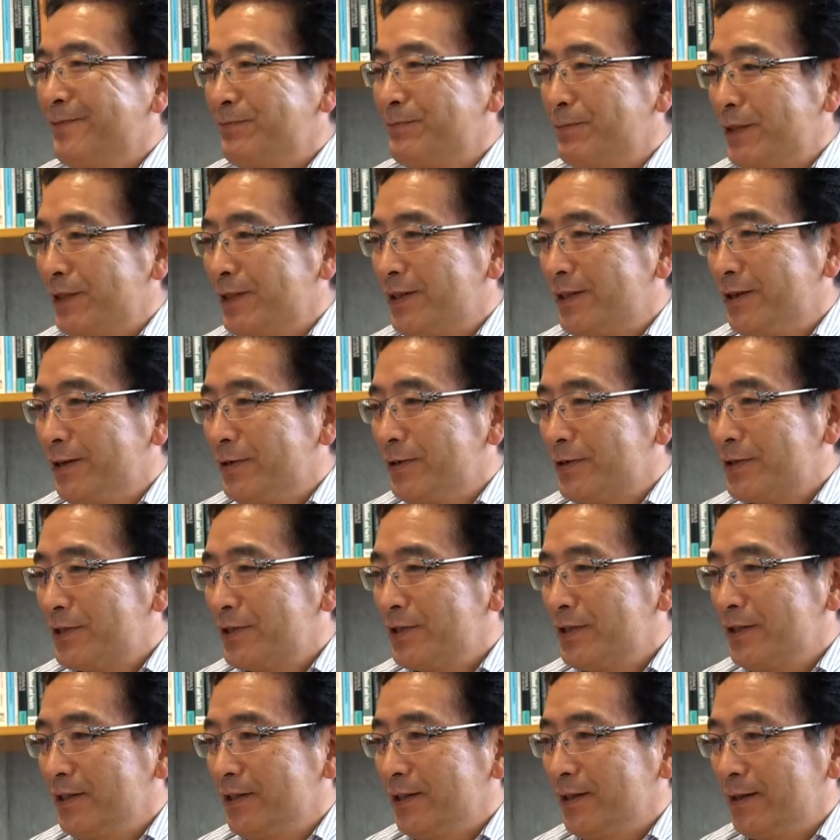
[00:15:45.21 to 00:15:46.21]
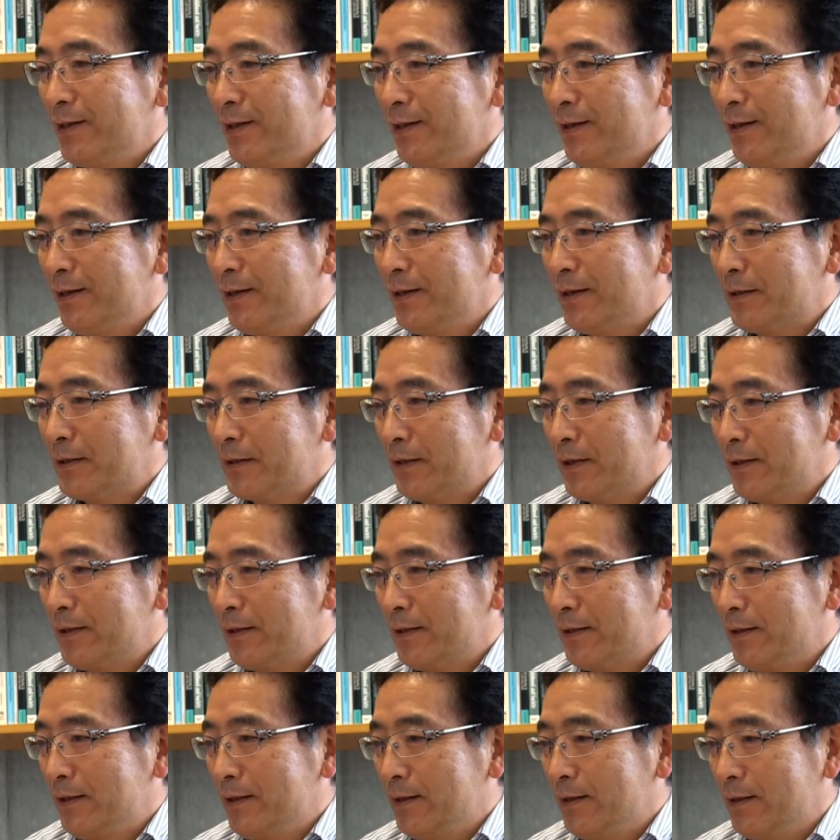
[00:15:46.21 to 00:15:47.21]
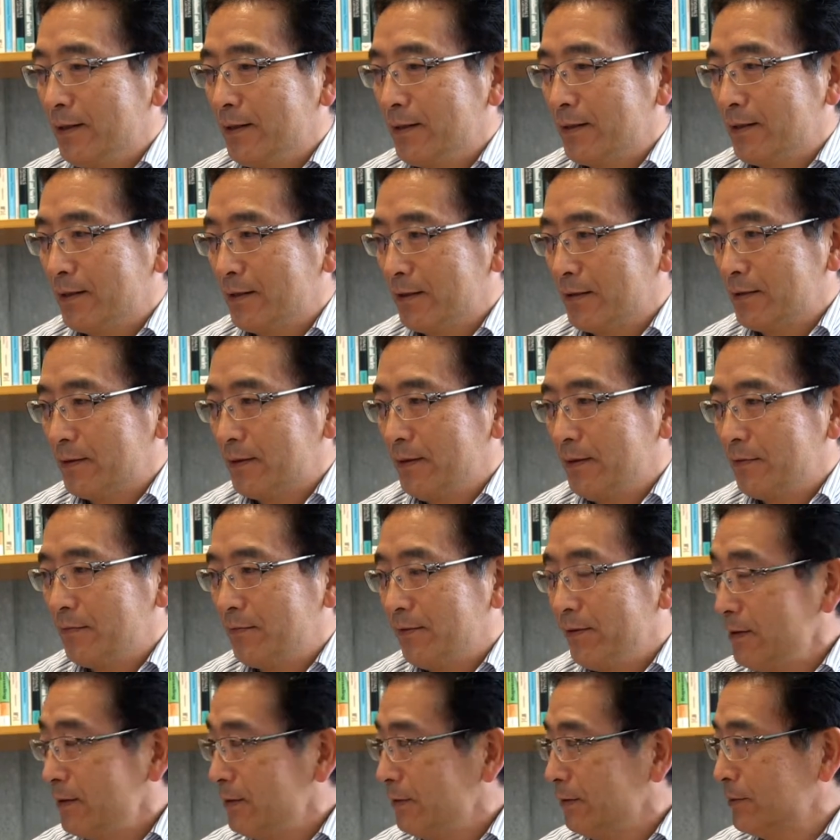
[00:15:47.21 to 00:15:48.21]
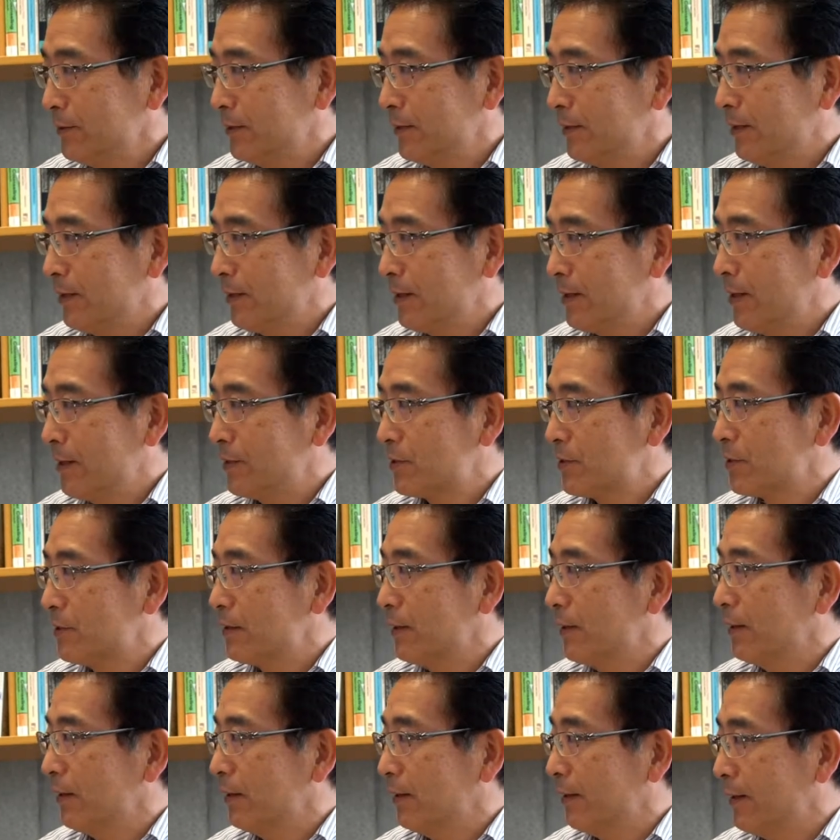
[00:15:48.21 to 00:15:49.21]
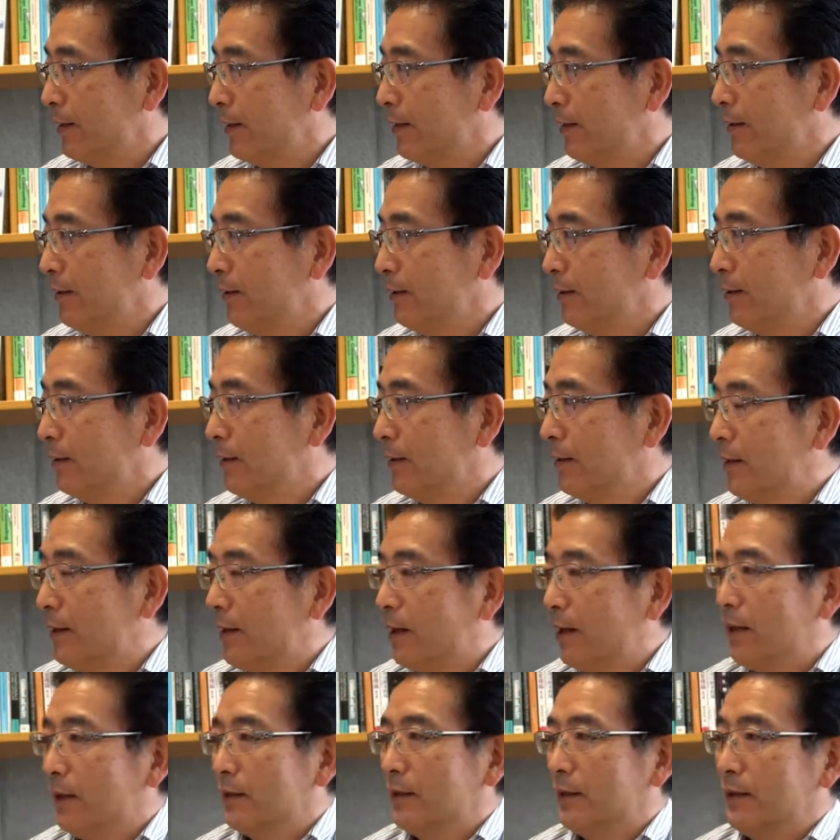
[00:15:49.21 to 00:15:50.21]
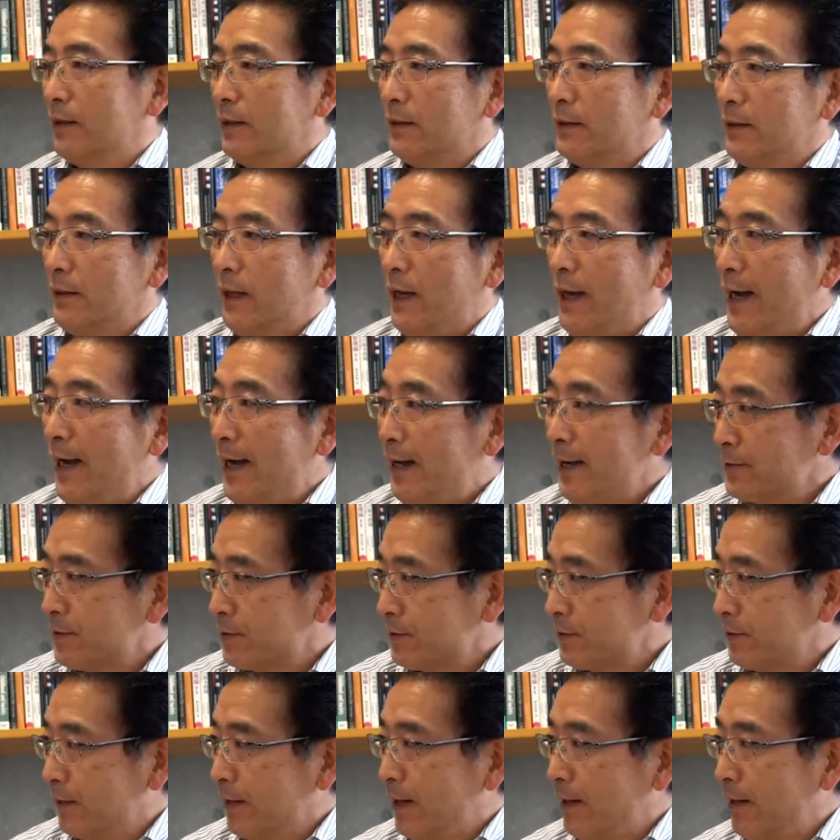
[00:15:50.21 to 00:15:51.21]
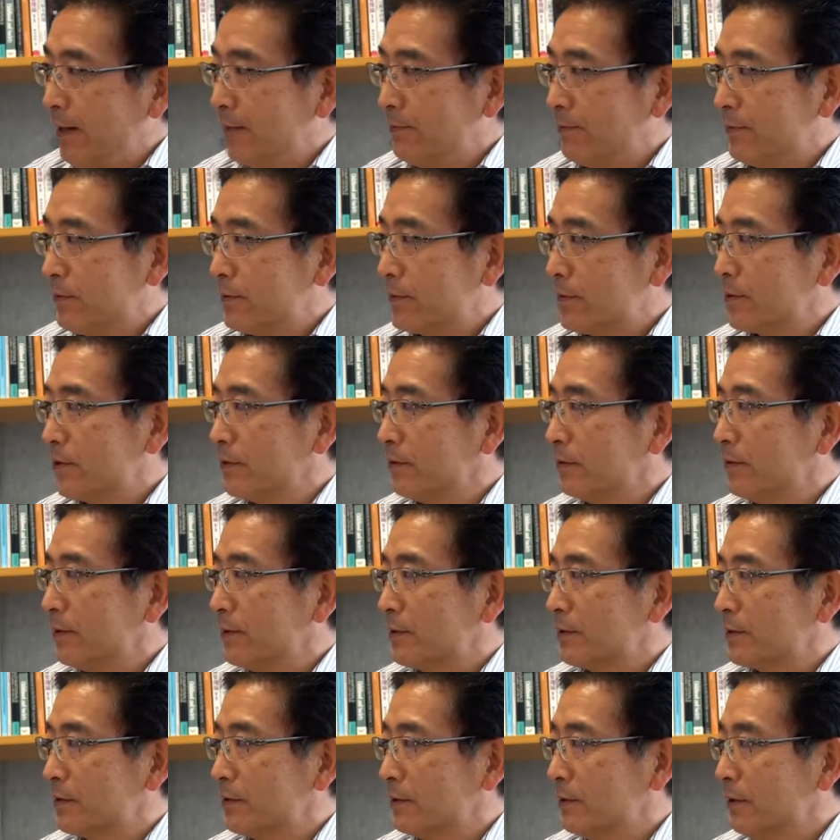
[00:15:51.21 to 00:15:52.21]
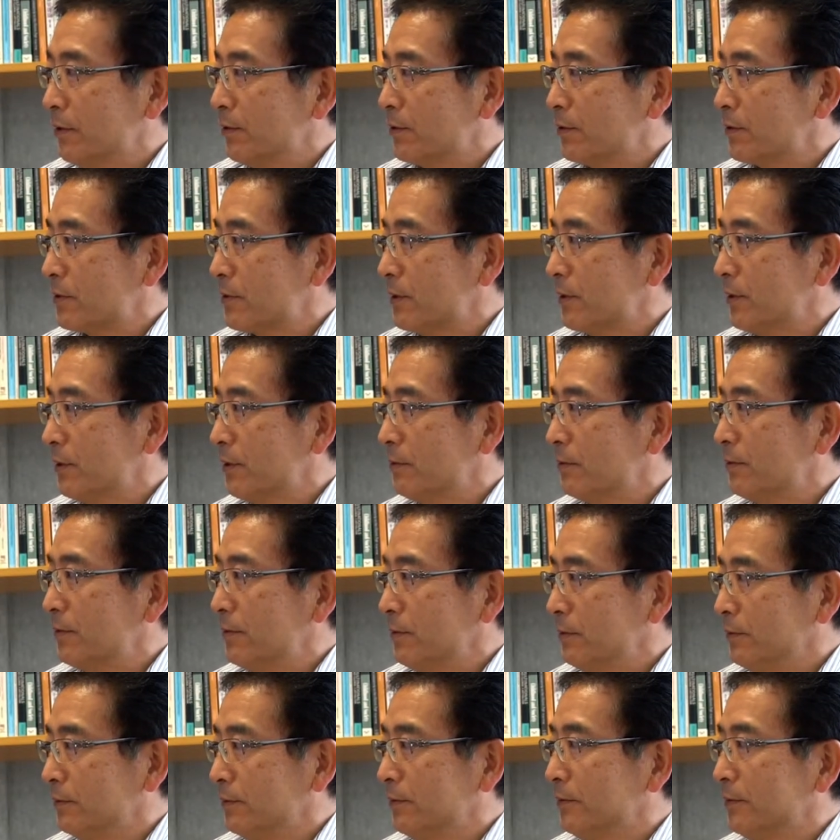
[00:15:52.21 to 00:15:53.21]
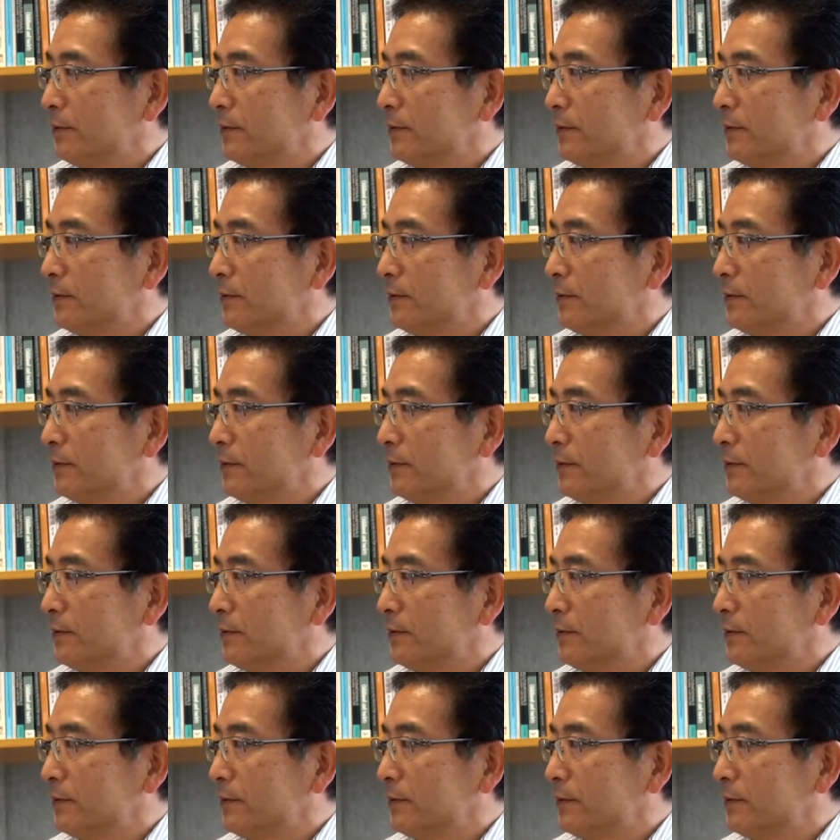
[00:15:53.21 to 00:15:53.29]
because the faculty like ICLA, it asks every student to go study abroad.